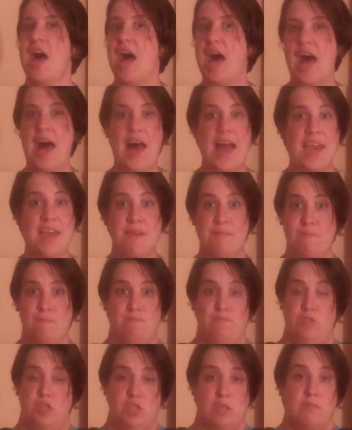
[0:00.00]
I
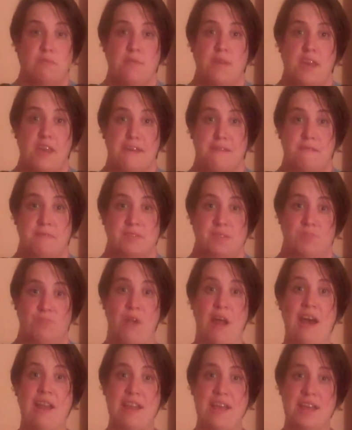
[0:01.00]
do use
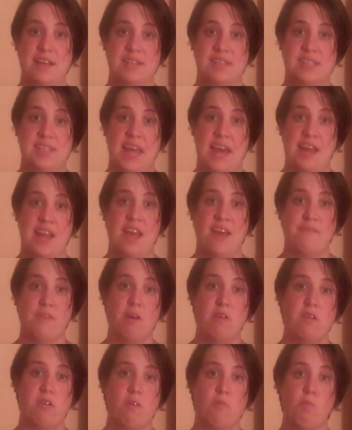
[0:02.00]
products that have
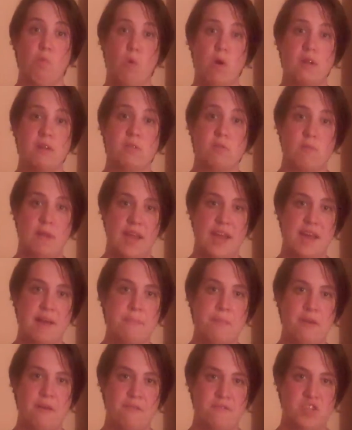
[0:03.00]
under 1 gram
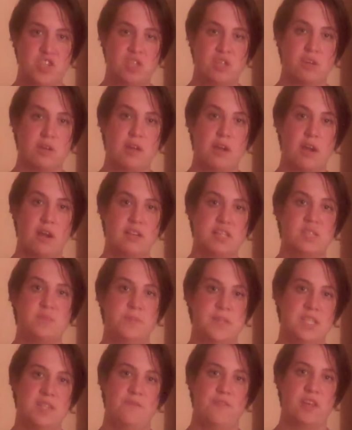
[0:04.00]
of sugar,
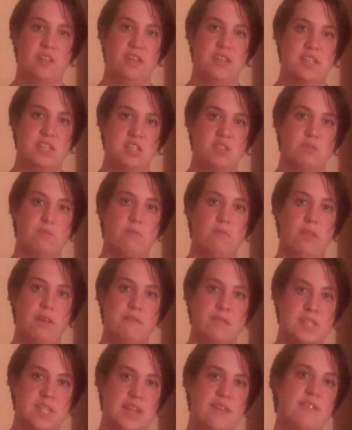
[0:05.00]
specifically
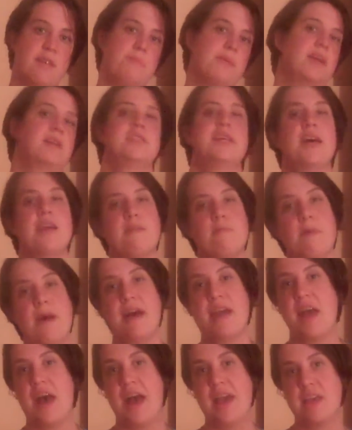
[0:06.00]
sucralose, in them, and I'll tell you
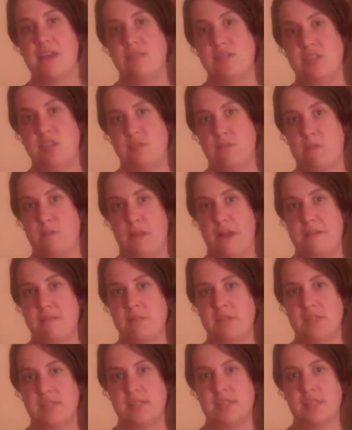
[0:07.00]
why I use
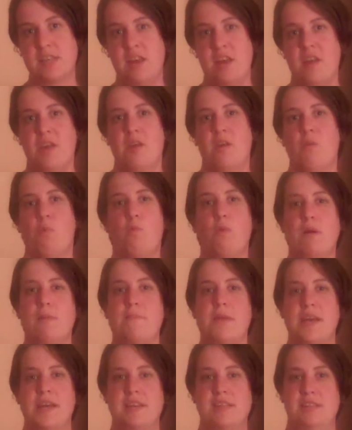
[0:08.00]
sucralose. One,
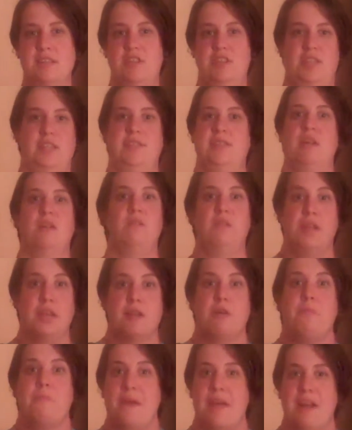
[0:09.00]
because it's just a
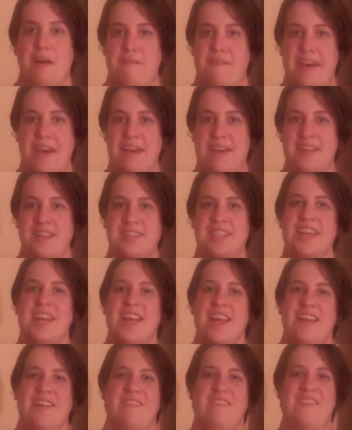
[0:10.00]
little bit of it
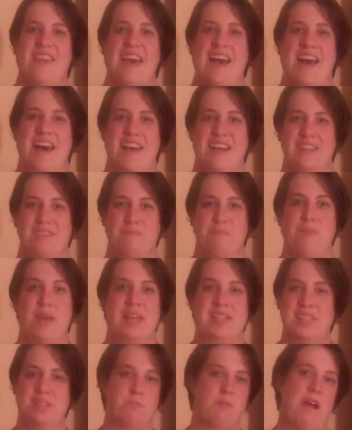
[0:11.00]
that
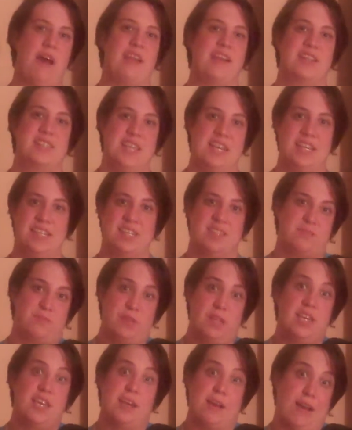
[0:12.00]
makes the product taste
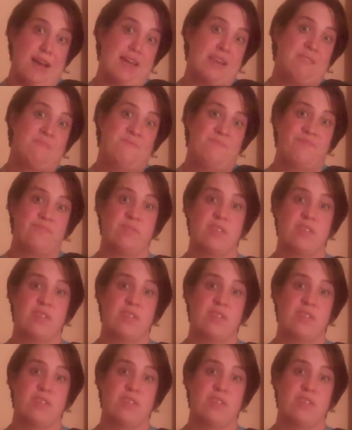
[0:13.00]
really good,